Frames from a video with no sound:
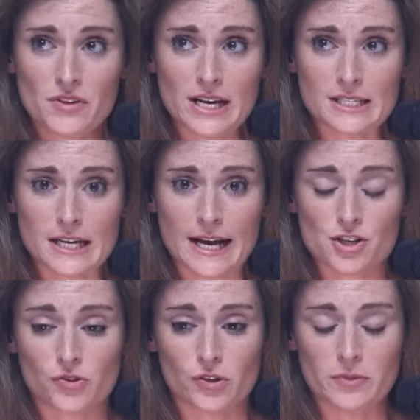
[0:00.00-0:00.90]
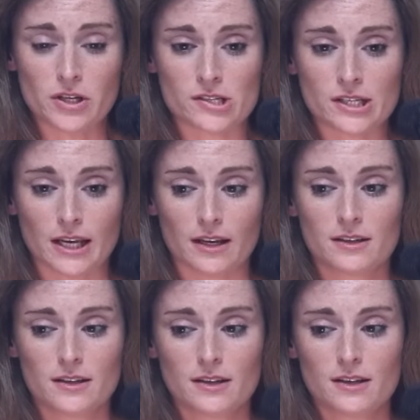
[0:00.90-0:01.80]
the international
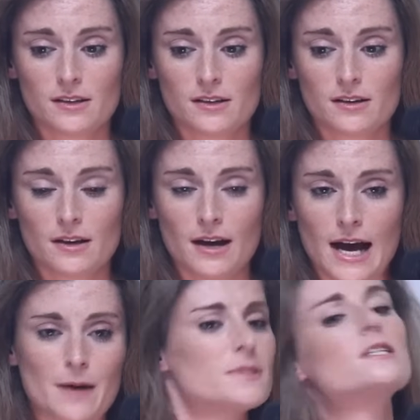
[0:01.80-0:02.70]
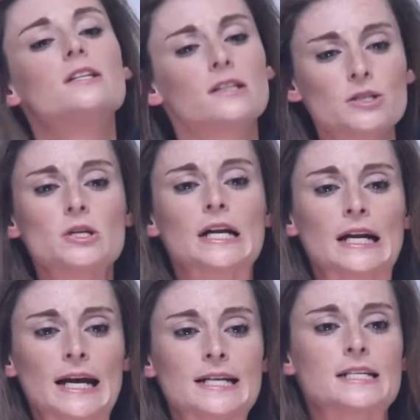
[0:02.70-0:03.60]
community
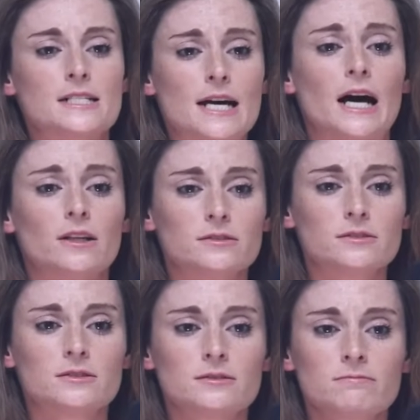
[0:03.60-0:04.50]
absolutely letting down